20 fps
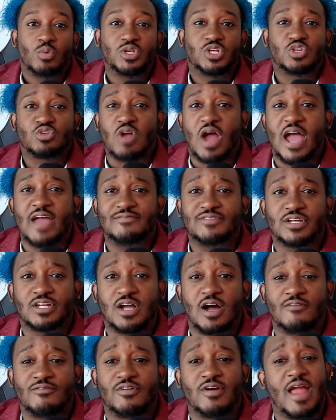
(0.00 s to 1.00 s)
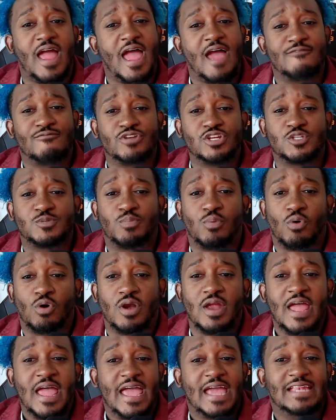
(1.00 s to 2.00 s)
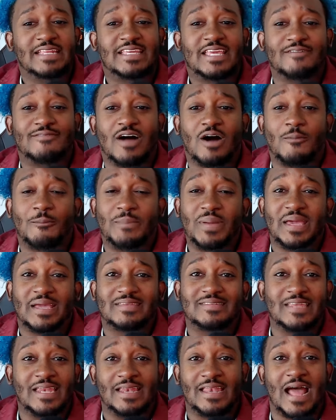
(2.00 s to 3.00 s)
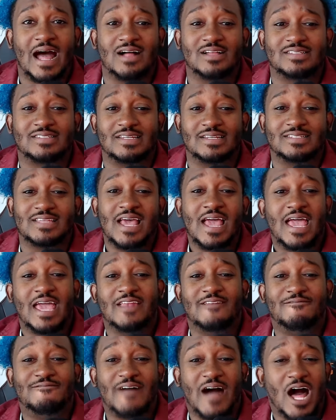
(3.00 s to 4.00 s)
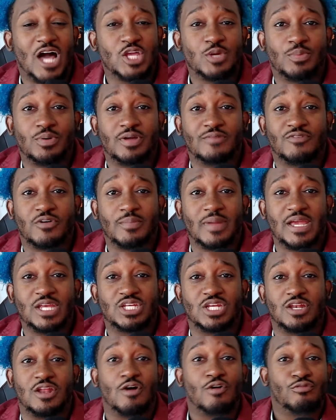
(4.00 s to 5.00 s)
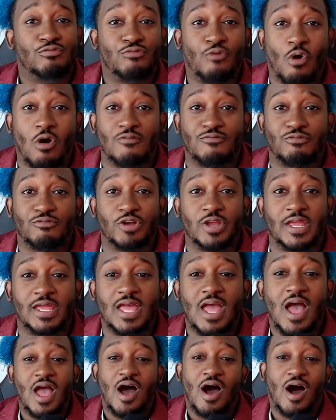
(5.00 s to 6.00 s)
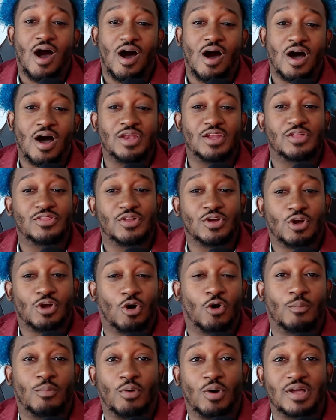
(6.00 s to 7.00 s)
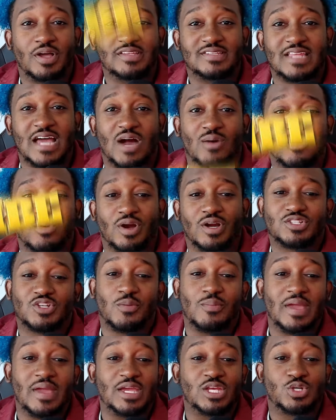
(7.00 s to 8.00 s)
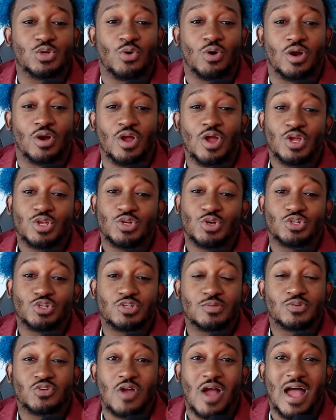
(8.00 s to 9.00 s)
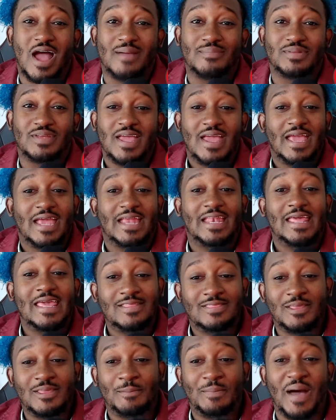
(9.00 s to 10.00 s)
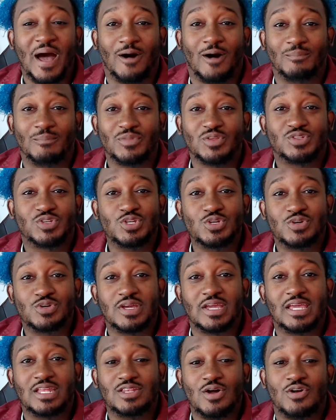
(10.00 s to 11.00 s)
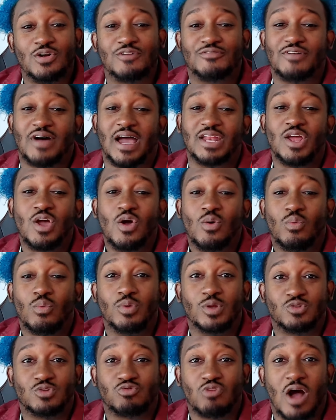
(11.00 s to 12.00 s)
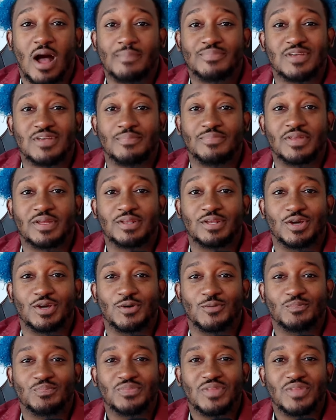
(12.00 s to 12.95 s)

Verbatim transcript: We strive to cover every sport and give out picks and analysis and valuable information for free on the Gold Boys Network. So make sure you're subscribed and hit the bell so you can get notified when we drop something new.